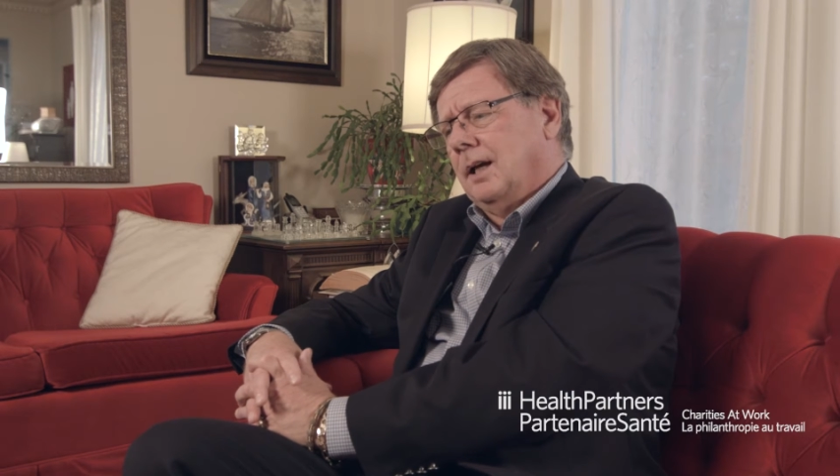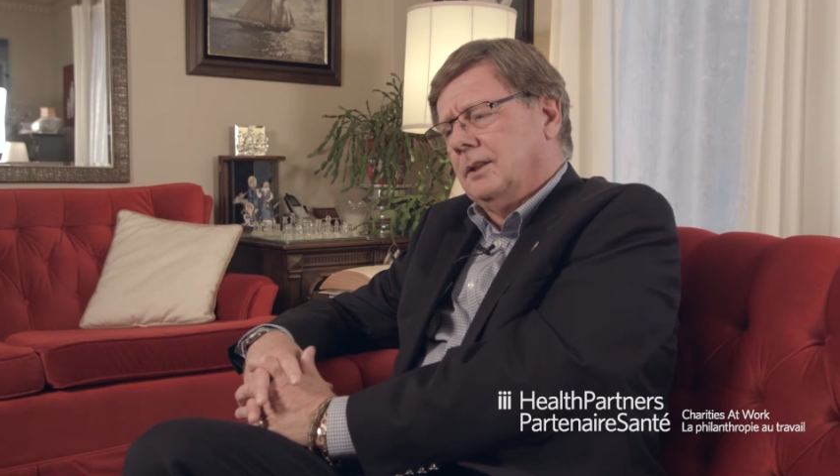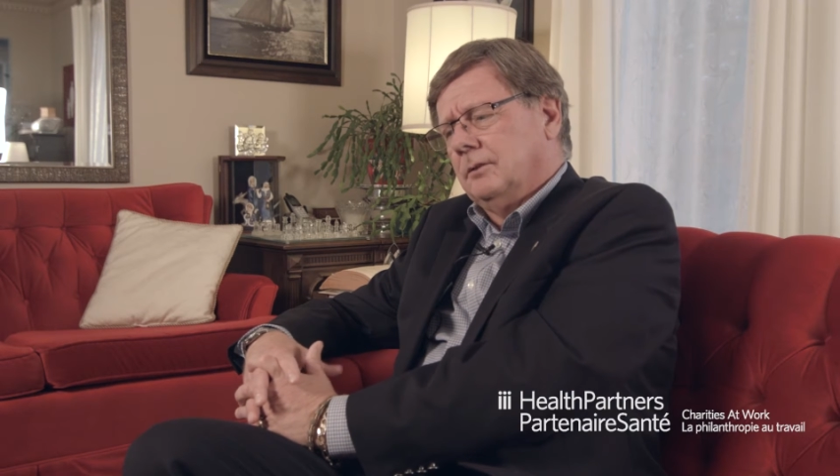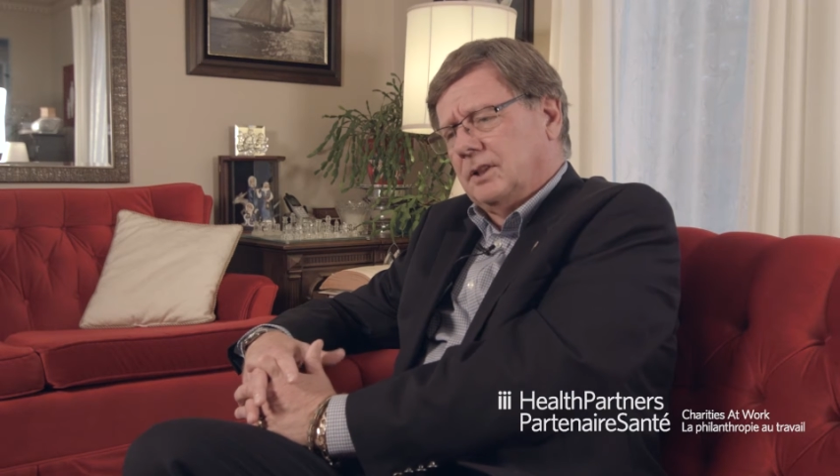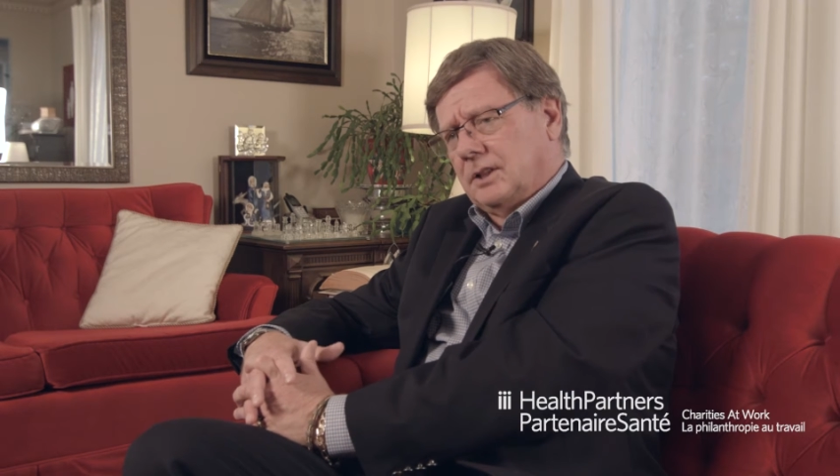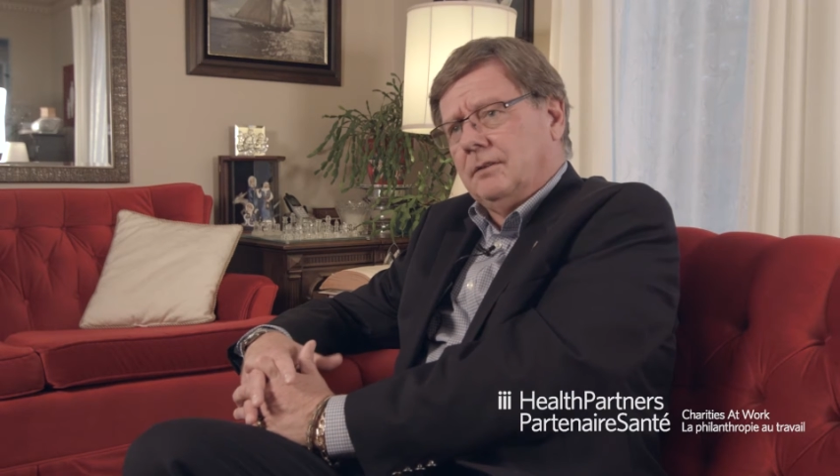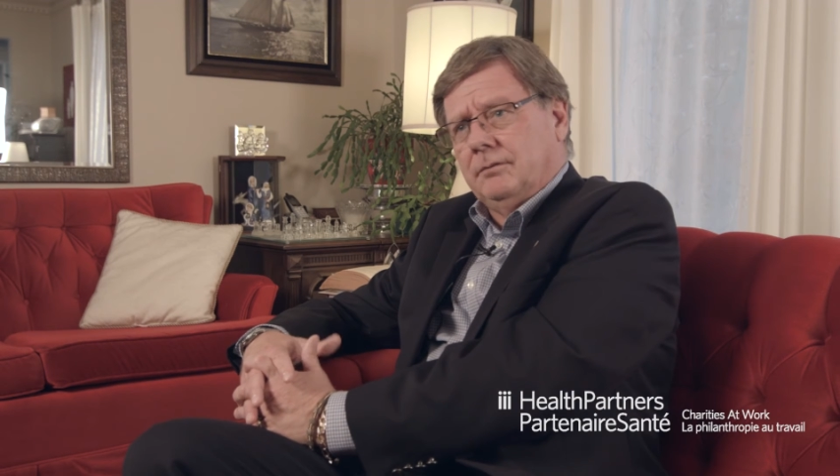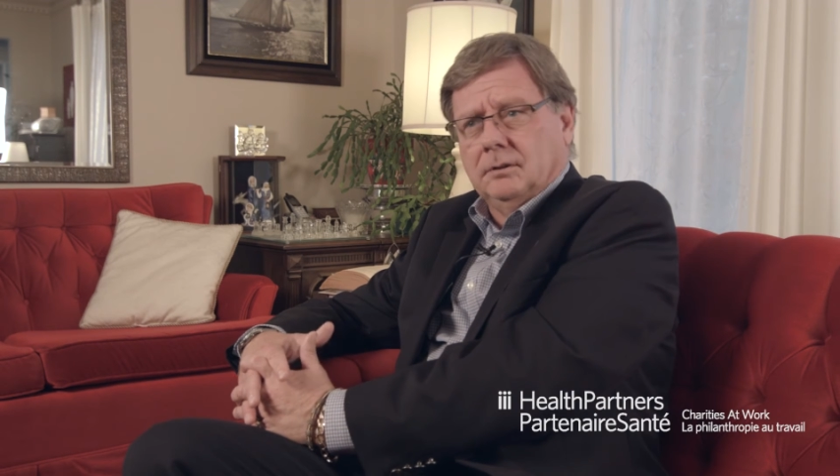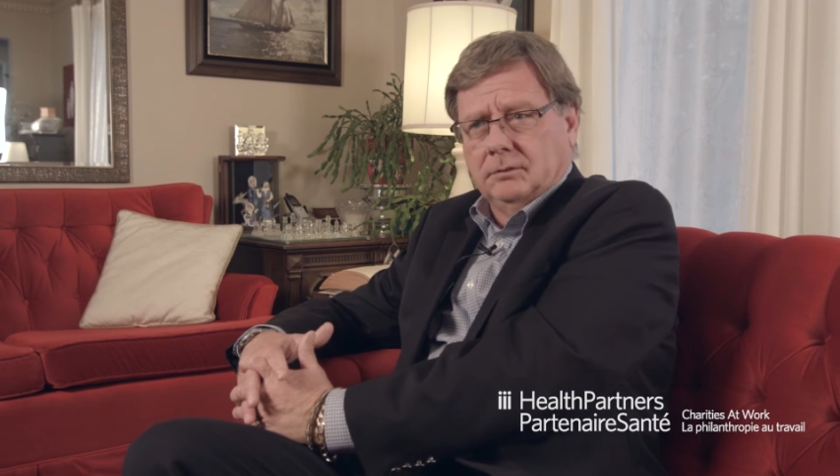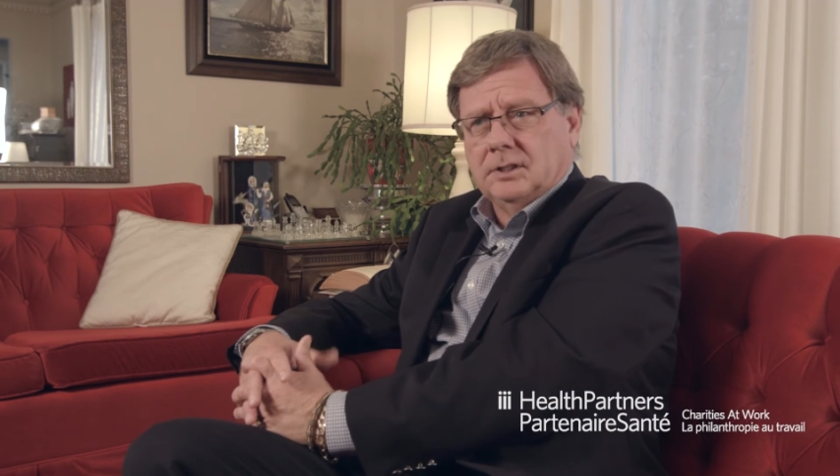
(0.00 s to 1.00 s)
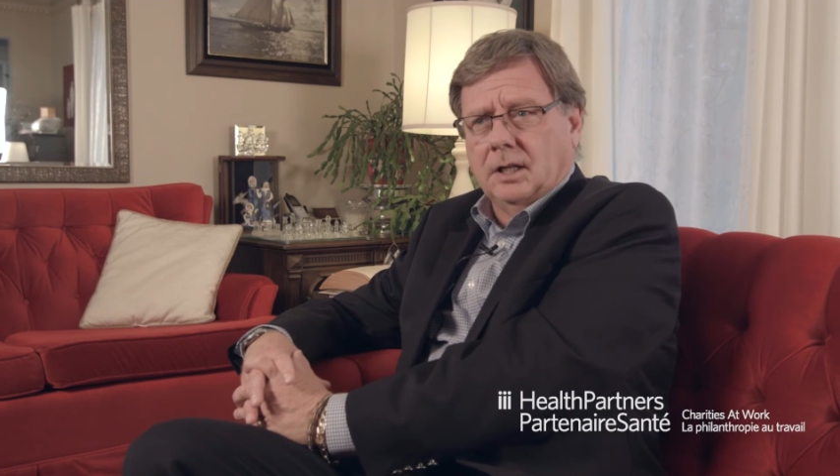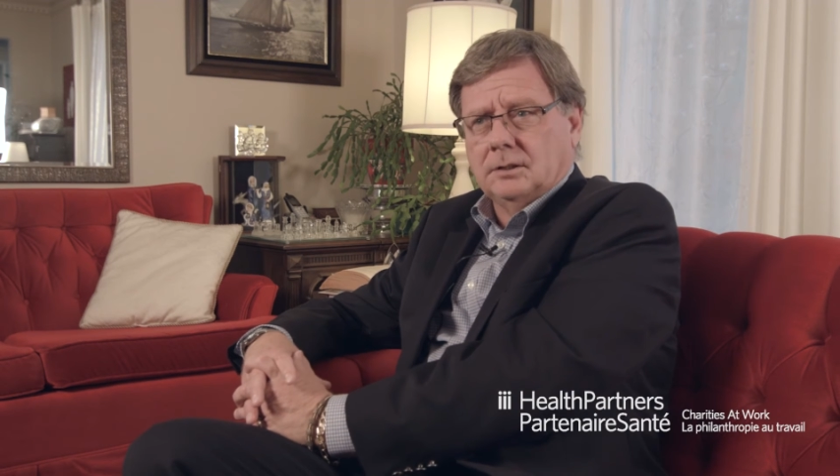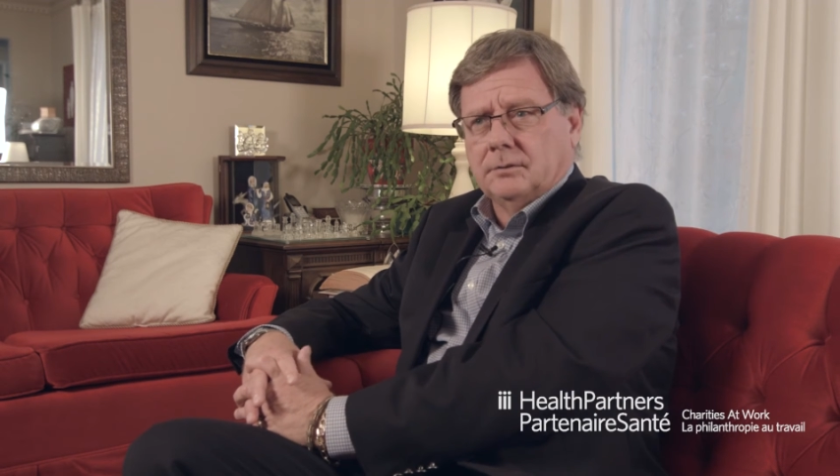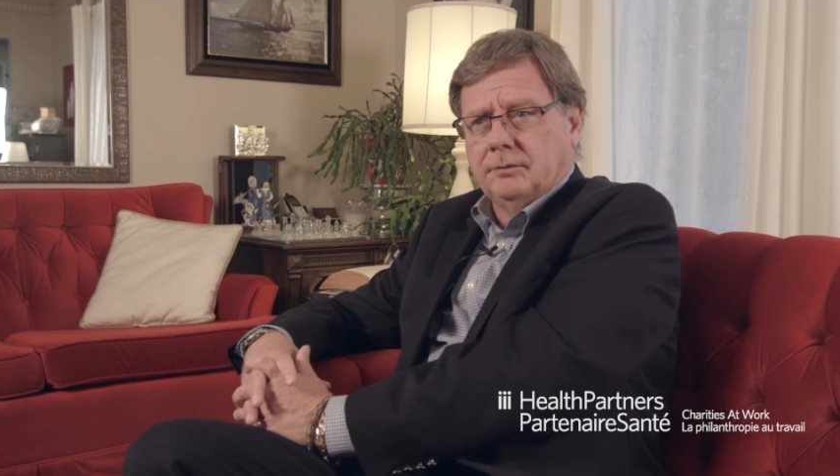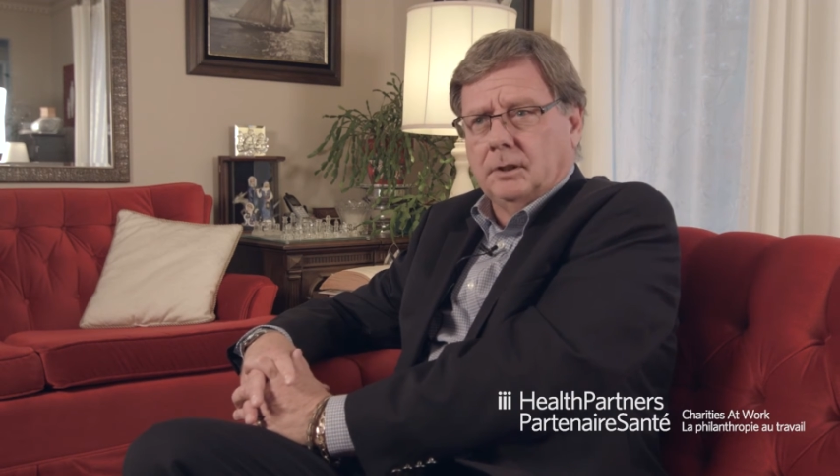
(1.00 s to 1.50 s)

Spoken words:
I received the results of